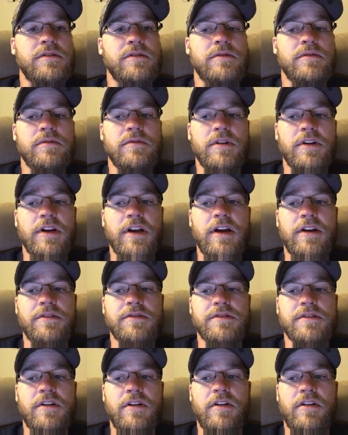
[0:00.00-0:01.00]
to
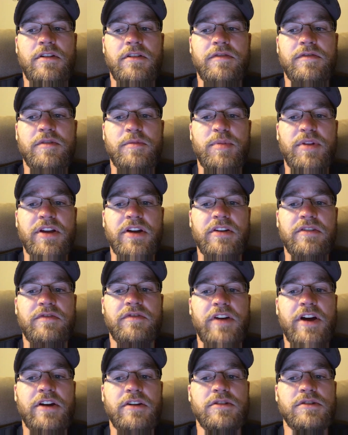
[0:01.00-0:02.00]
announce all of the planned
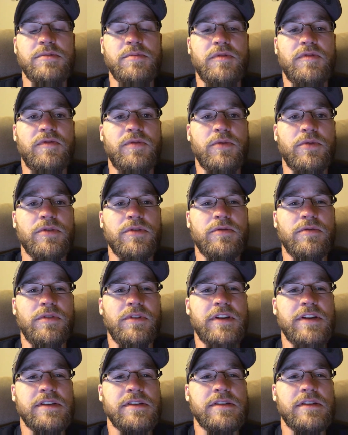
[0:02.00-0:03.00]
fighters before the
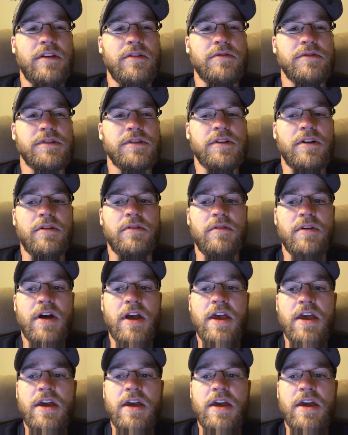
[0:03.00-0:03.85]
release, though, so